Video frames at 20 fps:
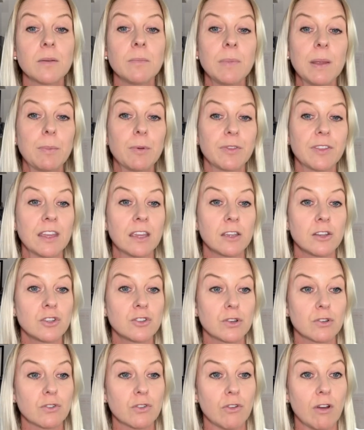people think
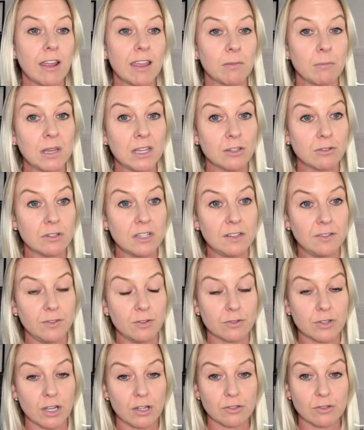controlled crying means you leave your
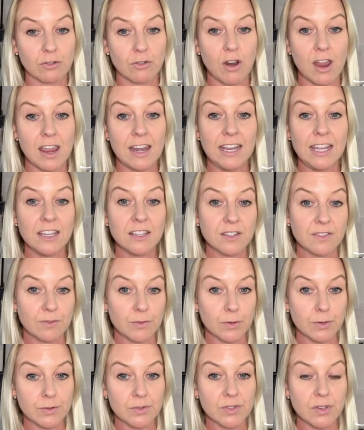child to cry in
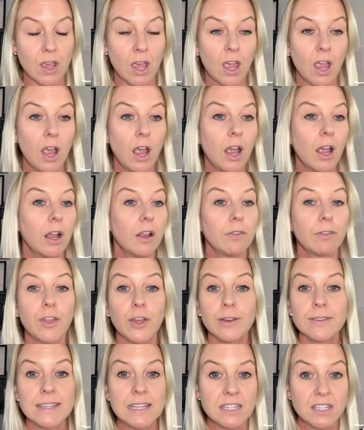intervals.
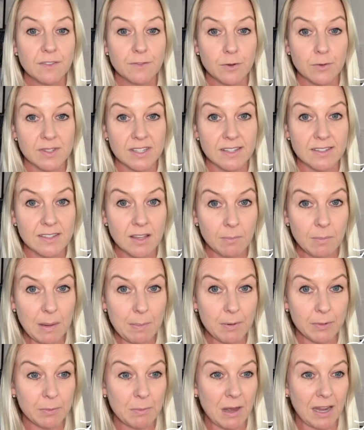Those intervals in some
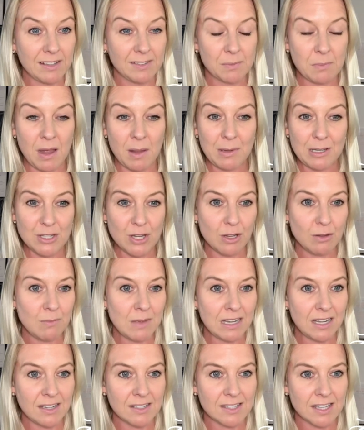people's minds might be 2
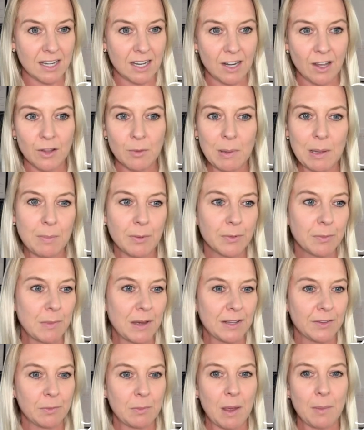minutes and in other people's
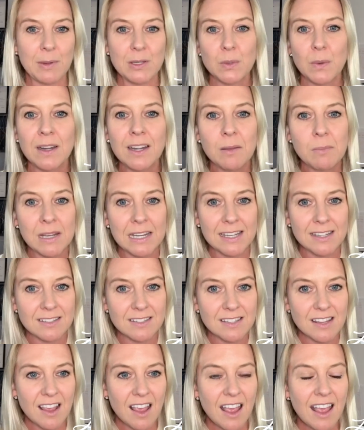minds might be 20 minutes.
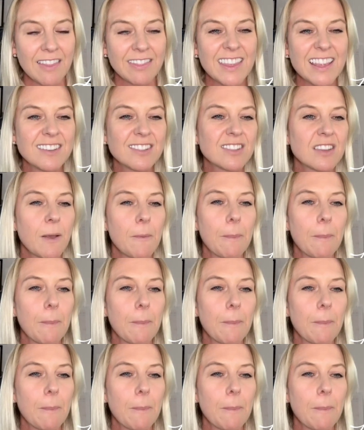There's,